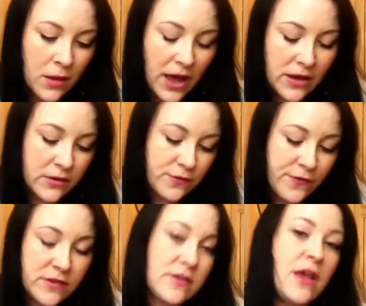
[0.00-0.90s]
And for
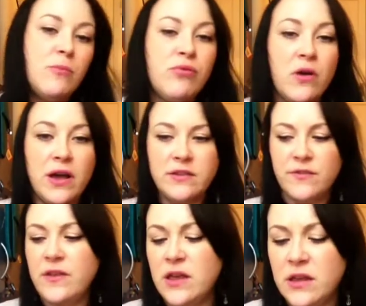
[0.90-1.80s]
the same price, I
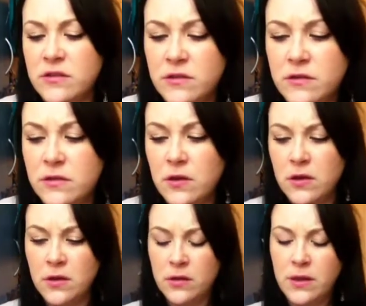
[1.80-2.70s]
think it's,
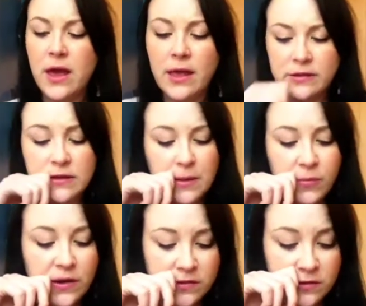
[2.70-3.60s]
yeah, the same
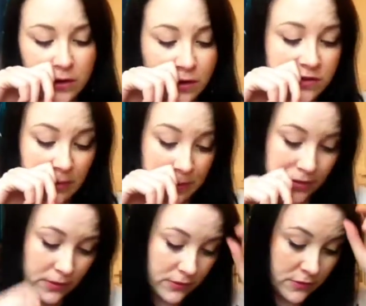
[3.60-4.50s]
price as the glossy
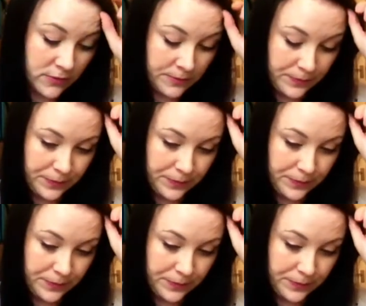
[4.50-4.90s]
box,